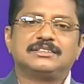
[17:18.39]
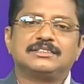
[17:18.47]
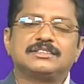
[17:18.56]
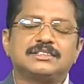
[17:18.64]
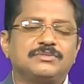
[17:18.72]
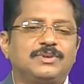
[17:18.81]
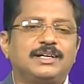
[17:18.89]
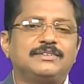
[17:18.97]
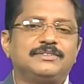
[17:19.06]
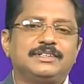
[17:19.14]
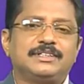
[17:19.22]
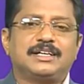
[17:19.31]
So, 1
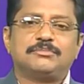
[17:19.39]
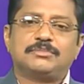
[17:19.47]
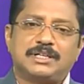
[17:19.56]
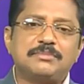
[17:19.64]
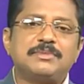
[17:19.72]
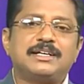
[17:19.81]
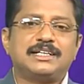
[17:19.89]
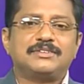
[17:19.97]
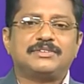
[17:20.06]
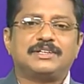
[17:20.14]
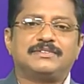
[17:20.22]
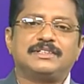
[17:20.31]
will come, remainder
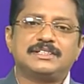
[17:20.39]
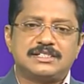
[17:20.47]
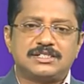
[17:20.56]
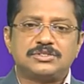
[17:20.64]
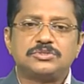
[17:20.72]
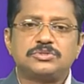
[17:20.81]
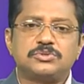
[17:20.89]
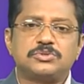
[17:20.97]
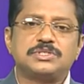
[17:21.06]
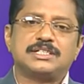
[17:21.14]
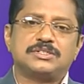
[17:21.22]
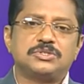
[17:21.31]
1 will. So,
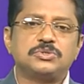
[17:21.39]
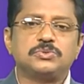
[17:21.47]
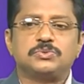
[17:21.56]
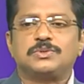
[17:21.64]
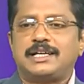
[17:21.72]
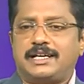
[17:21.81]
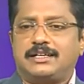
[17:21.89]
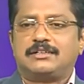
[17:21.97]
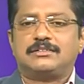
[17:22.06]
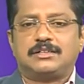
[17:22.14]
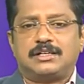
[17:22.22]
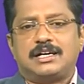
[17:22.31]
Tuesday 2, like
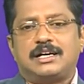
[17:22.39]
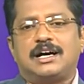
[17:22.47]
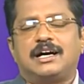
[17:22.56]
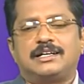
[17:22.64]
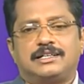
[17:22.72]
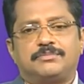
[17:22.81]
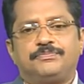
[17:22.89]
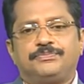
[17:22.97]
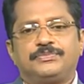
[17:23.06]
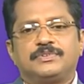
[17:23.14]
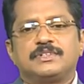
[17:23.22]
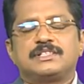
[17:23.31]
order,
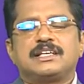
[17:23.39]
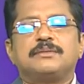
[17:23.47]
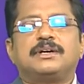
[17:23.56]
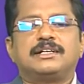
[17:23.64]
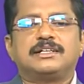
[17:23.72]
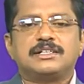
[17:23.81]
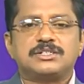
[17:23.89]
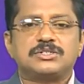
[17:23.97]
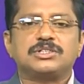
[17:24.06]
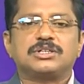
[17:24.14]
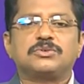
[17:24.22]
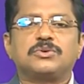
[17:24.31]
same order. So,
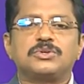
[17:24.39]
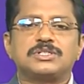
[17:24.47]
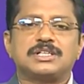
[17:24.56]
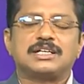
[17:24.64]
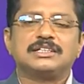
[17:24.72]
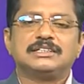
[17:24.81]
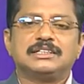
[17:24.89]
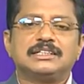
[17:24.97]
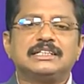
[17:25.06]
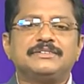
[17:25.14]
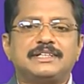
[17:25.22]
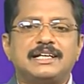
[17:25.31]
the codes are
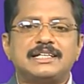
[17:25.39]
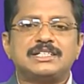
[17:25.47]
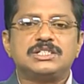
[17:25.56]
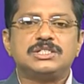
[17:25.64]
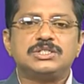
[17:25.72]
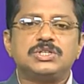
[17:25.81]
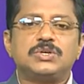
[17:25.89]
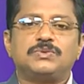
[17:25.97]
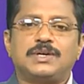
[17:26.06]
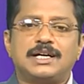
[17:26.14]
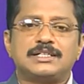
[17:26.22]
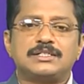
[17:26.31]
given as 0,
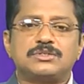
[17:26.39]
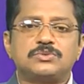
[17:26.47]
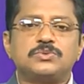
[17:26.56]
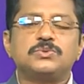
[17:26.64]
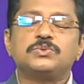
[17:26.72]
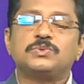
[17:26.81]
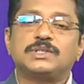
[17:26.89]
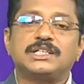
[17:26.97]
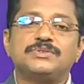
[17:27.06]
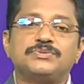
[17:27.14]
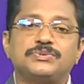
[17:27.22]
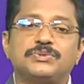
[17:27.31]
1, 2, 3,
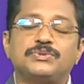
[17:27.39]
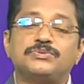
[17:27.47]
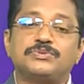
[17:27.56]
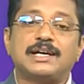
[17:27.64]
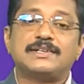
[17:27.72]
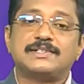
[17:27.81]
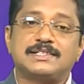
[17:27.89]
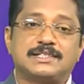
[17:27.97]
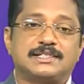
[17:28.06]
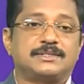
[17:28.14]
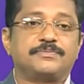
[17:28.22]
4, 5, 6.